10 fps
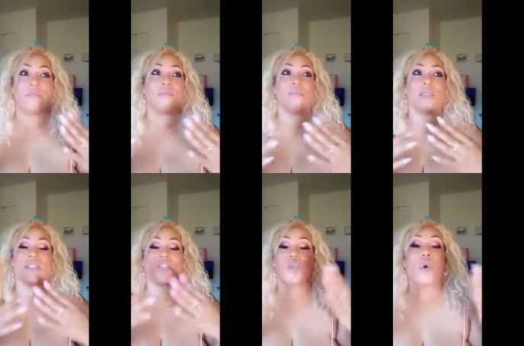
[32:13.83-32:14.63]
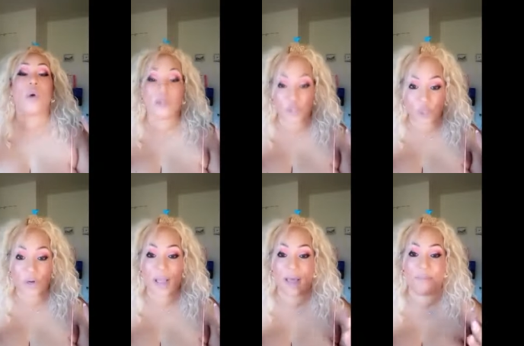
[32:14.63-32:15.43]
this
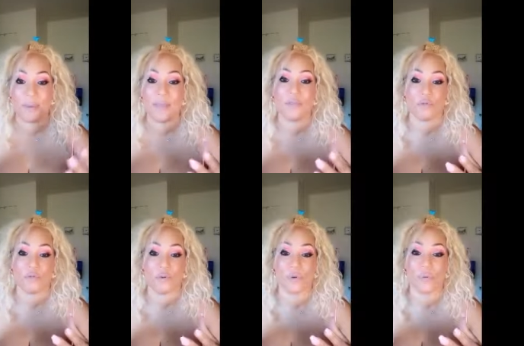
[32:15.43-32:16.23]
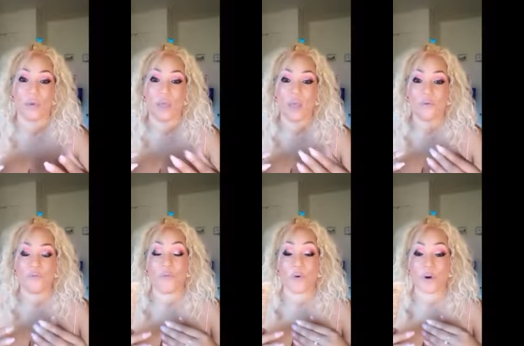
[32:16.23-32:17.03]
torture I've been through
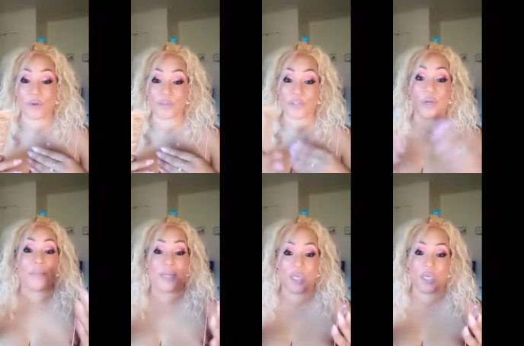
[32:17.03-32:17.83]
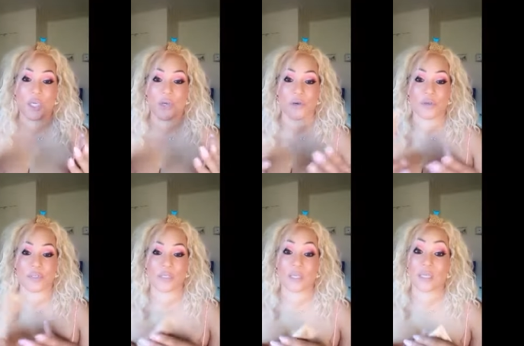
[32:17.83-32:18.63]
for so many
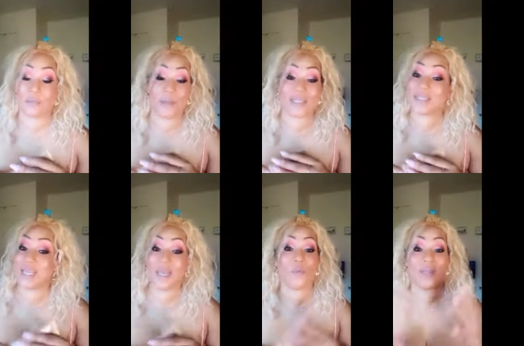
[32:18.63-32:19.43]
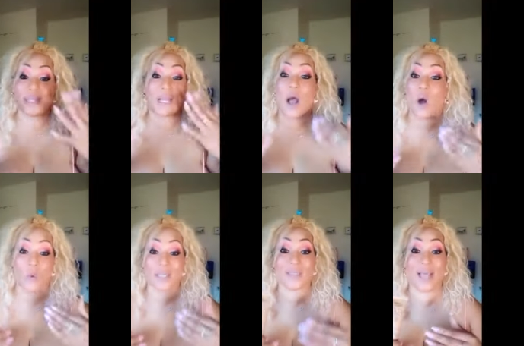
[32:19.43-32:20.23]
years because my skin wasn't
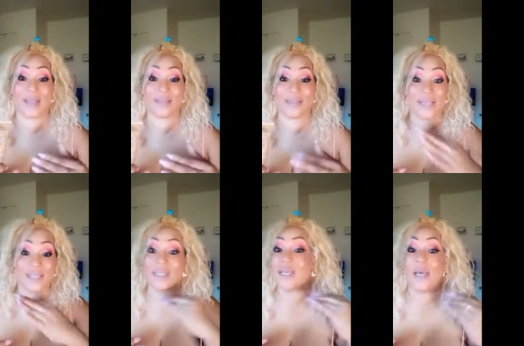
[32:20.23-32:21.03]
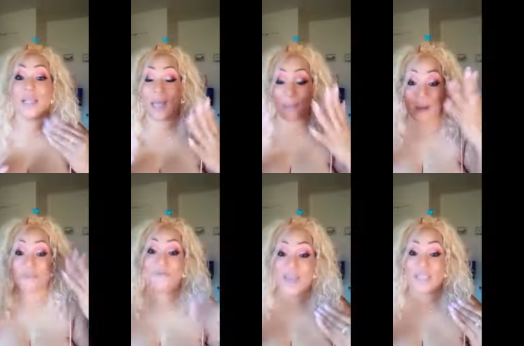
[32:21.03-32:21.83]
always like this. Like my
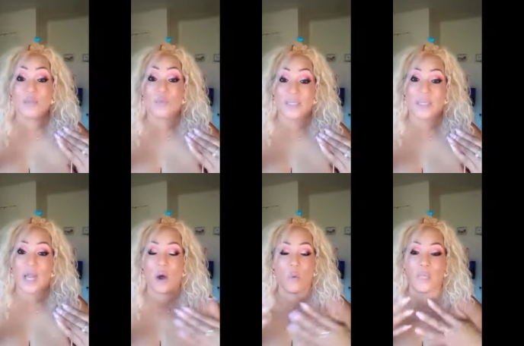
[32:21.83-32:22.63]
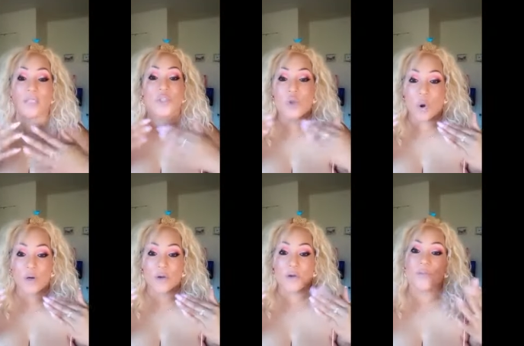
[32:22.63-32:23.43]
face wasn't always
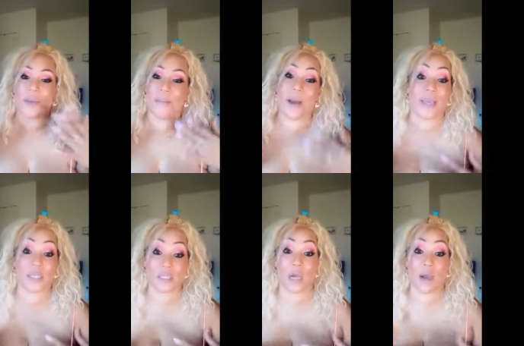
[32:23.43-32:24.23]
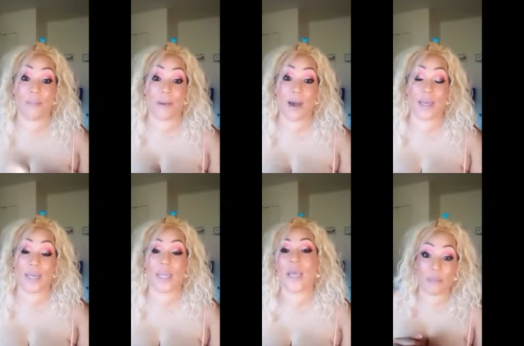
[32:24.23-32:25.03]
darker than my entire
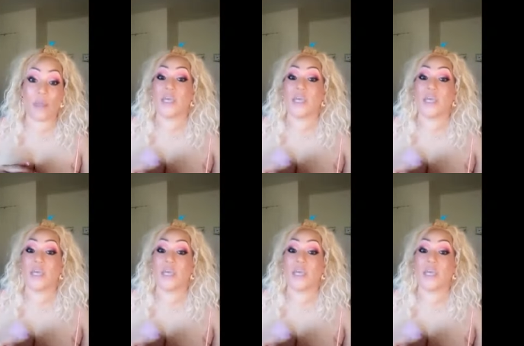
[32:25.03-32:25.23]
body. Um,